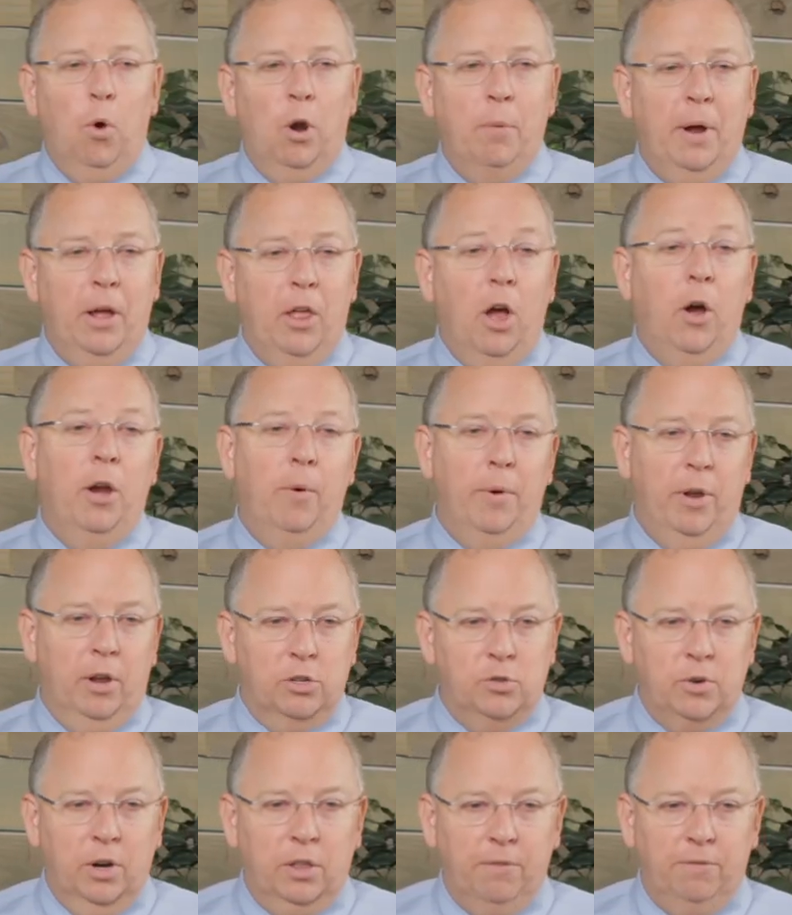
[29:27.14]
What about, oh, here we go,
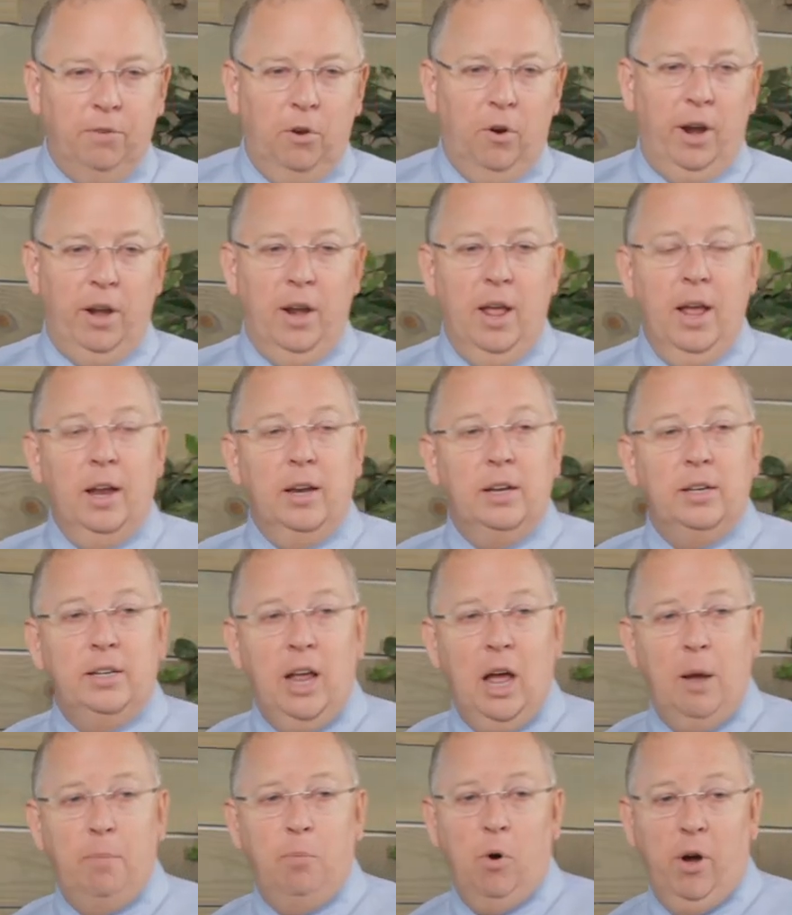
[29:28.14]
strength of fluoride.
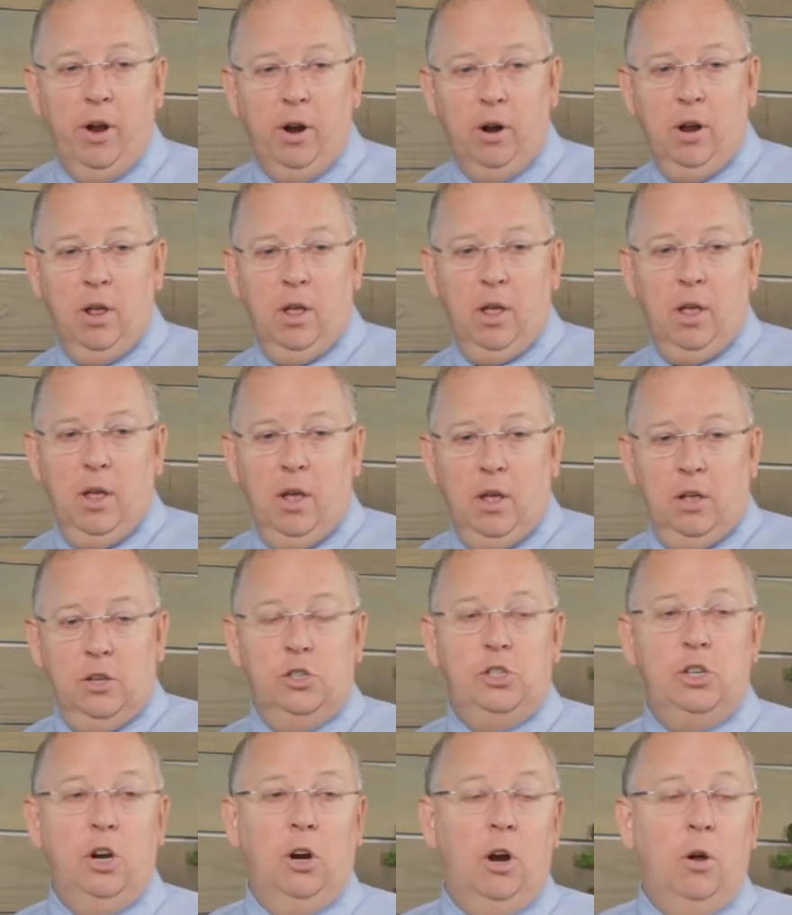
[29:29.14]
Tap water,
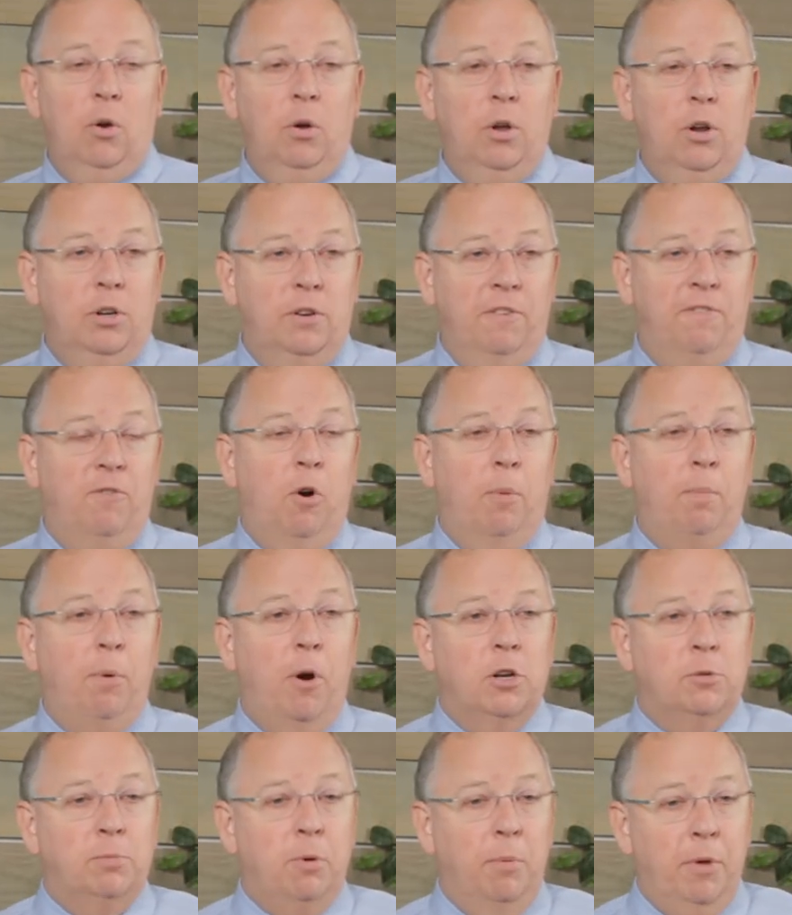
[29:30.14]
zero to four
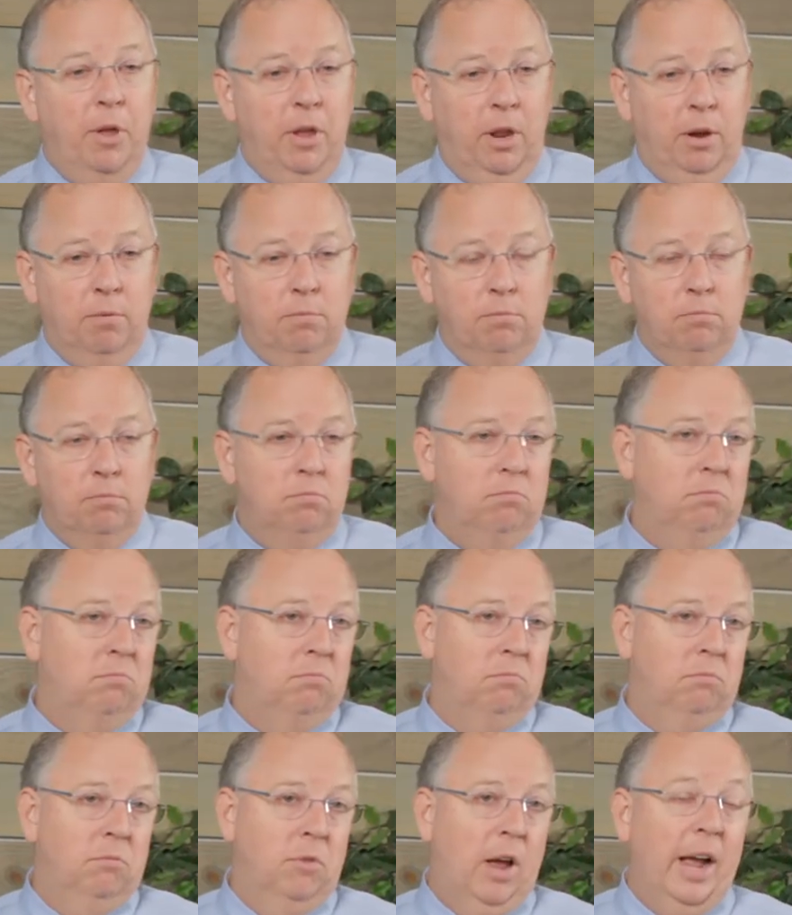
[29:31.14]
parts per million.
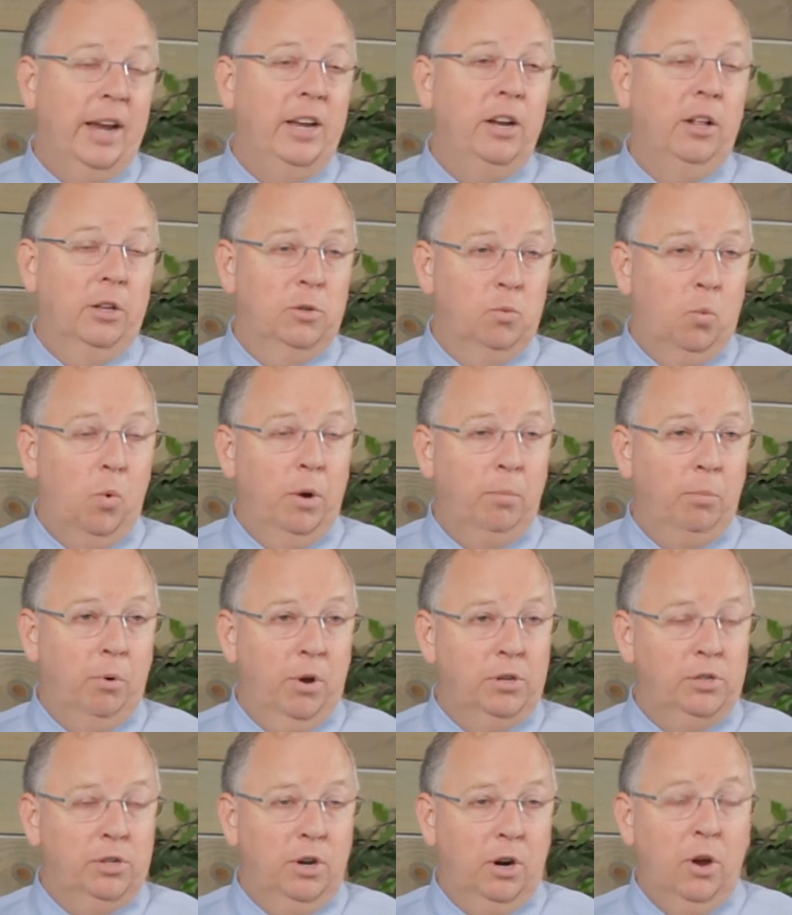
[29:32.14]
Ideal is
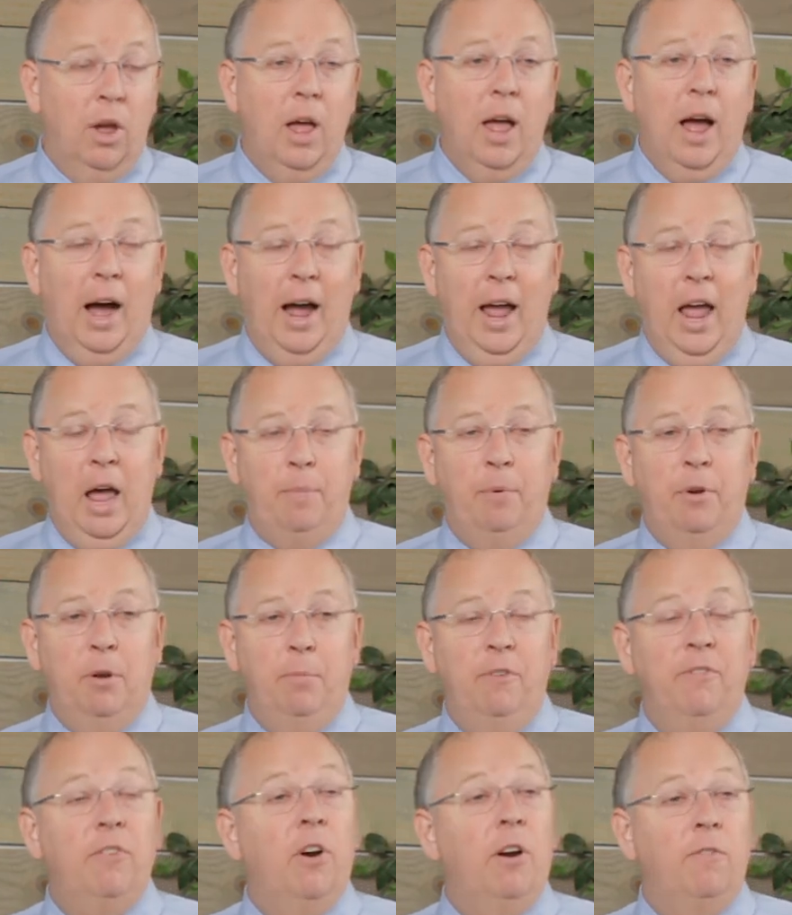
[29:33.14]
1.0. I happen to
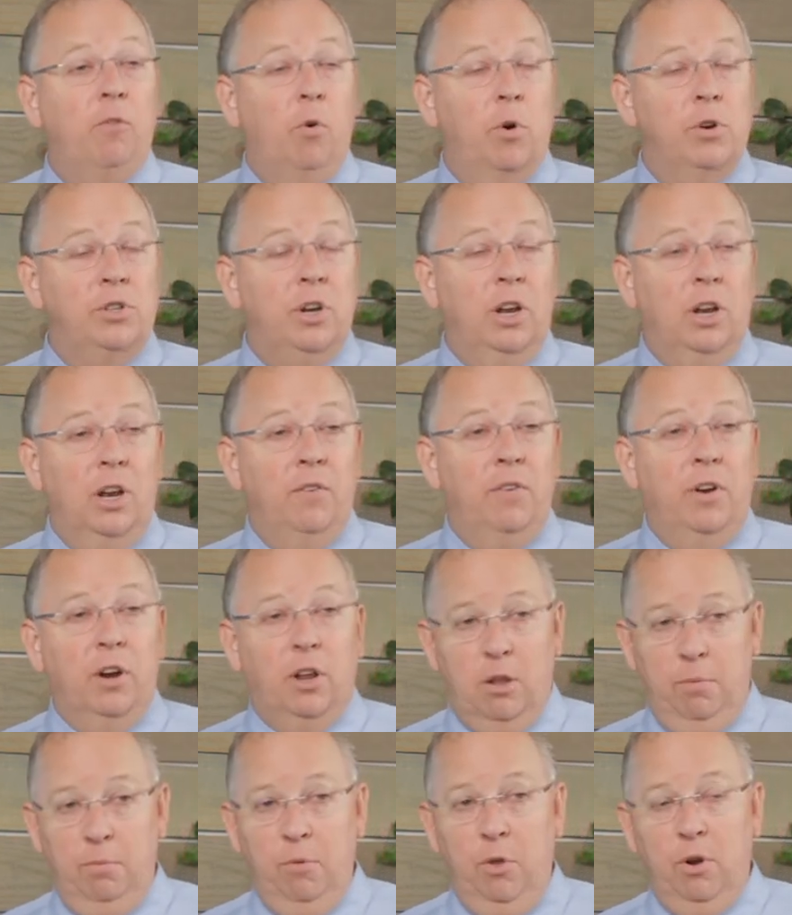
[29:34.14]
be very fortunate and live in a
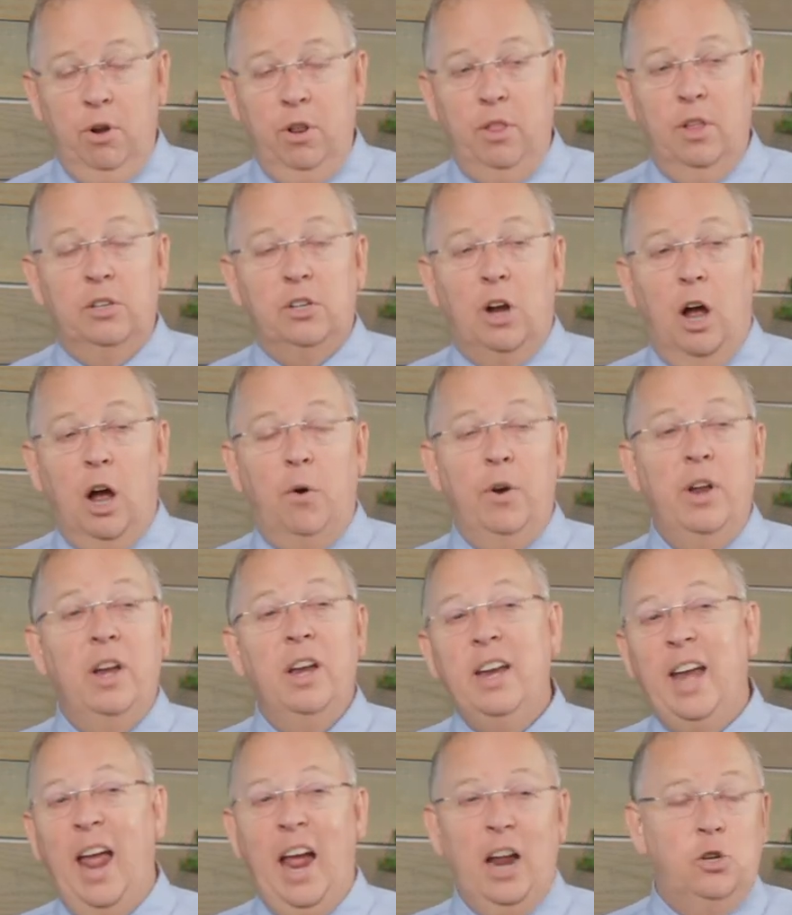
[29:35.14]
community that is already
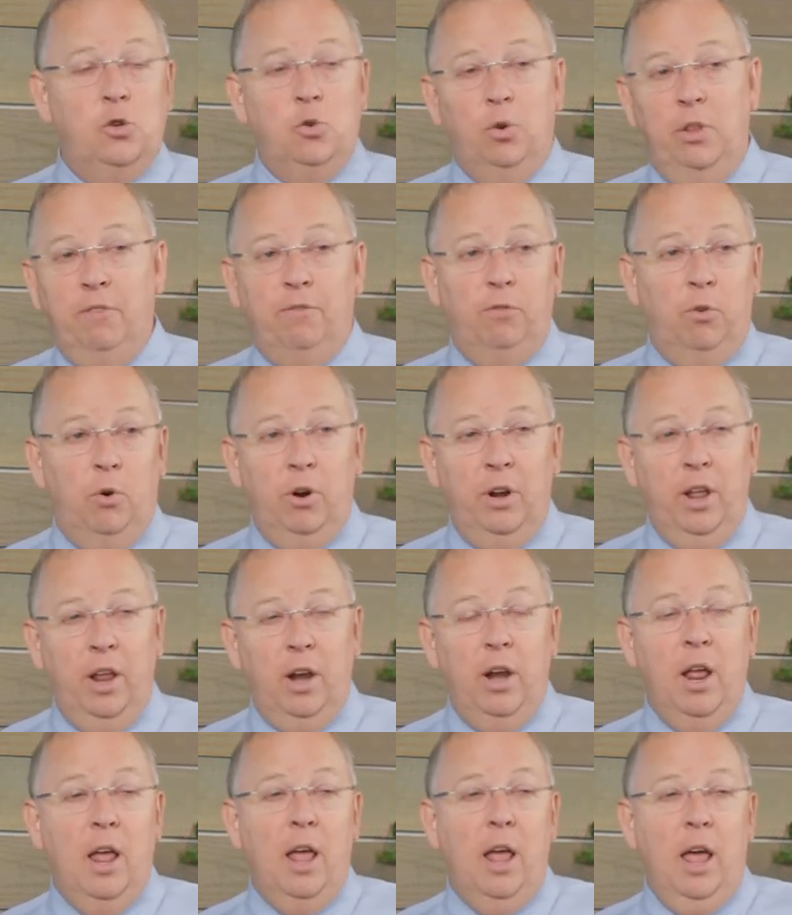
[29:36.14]
naturally fluoridated